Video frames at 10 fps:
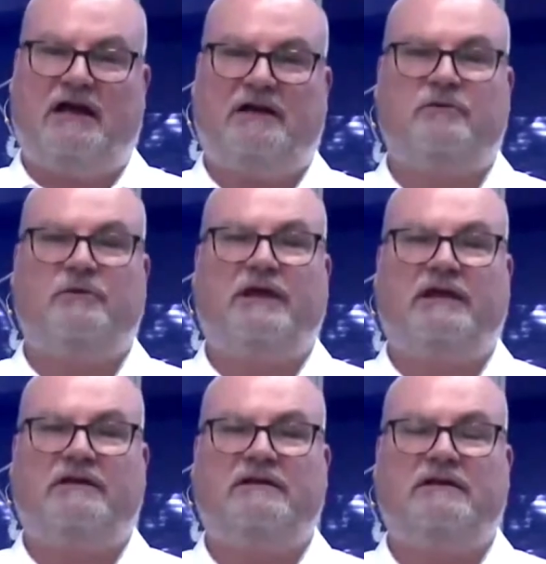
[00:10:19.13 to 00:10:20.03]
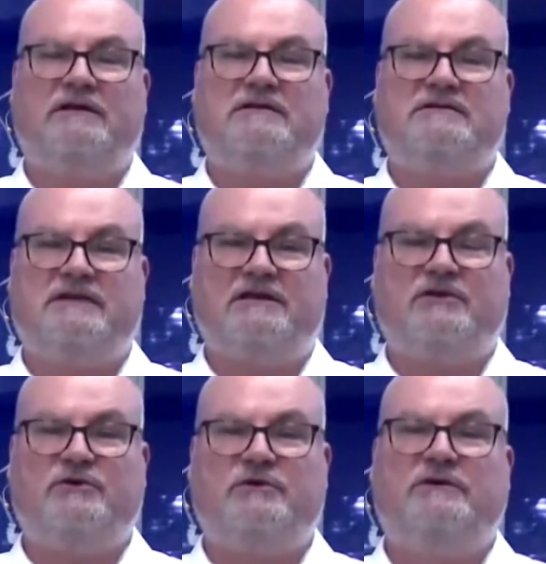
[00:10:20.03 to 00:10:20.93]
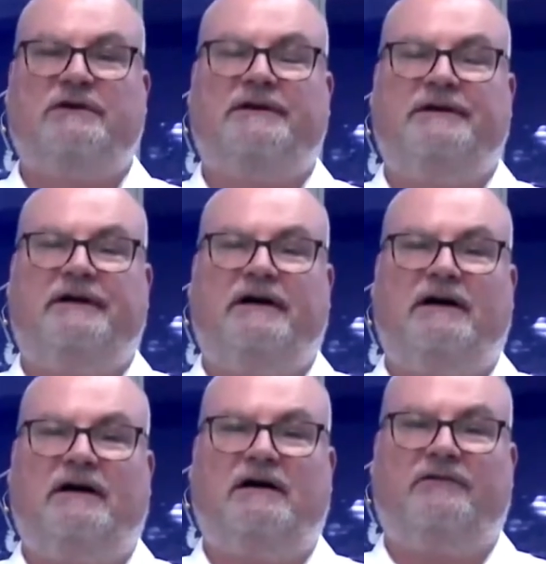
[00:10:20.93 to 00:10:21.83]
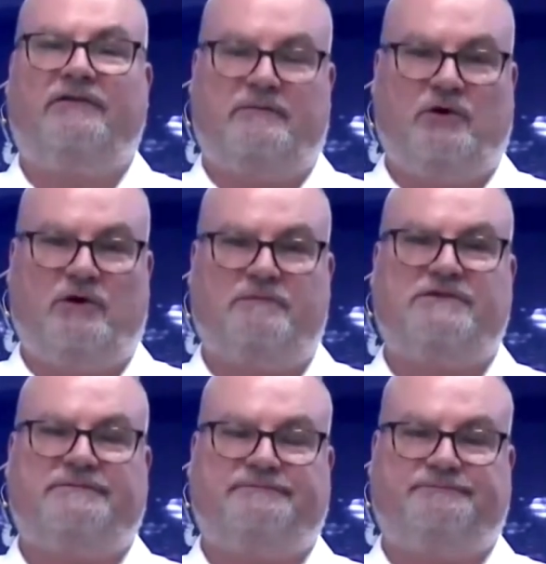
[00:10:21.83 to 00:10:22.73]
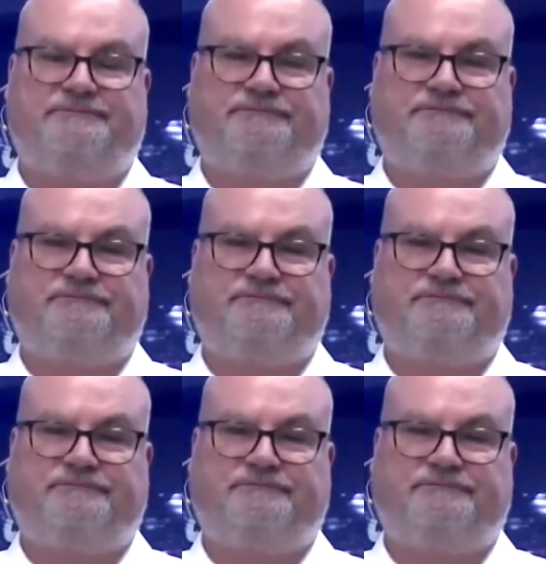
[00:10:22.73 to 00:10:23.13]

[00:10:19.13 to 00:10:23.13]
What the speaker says: and we can send you some norms.